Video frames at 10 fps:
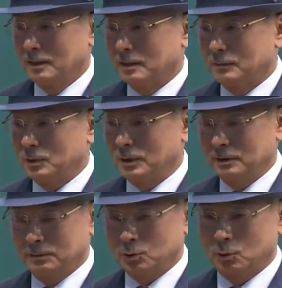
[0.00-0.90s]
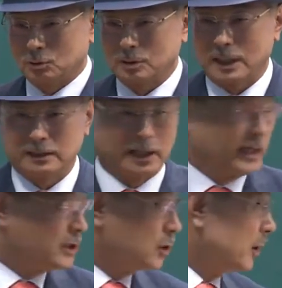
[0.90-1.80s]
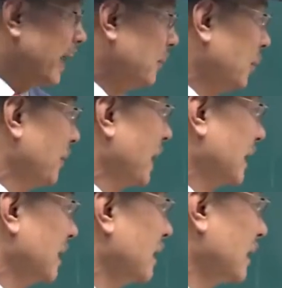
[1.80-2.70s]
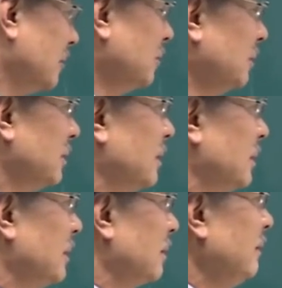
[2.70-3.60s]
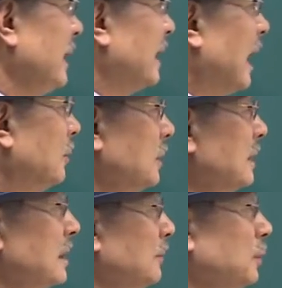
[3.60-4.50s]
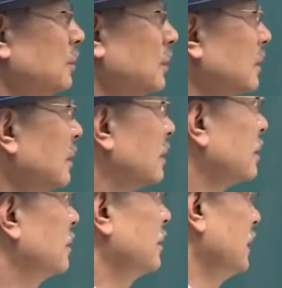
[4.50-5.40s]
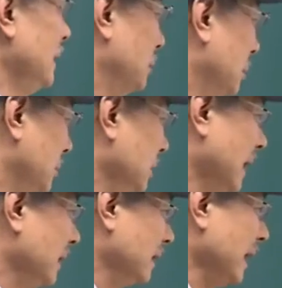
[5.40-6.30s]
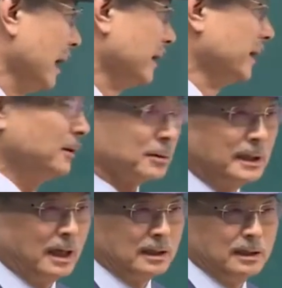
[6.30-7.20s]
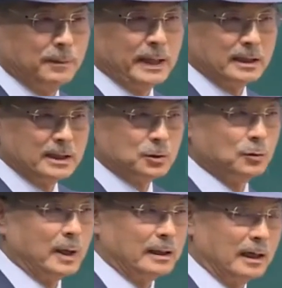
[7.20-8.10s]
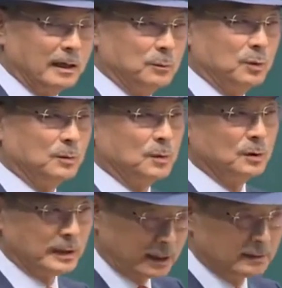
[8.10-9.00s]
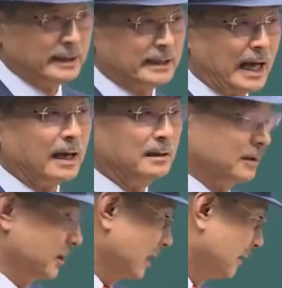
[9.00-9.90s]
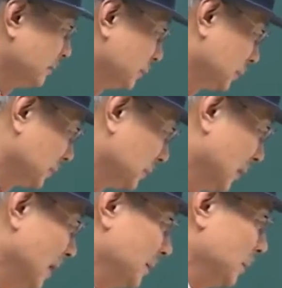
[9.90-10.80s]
of course there are some unique products, such as Hemohim, but the rest of the products are not really that unique at all. There are general products such as cosmetics, shampoo,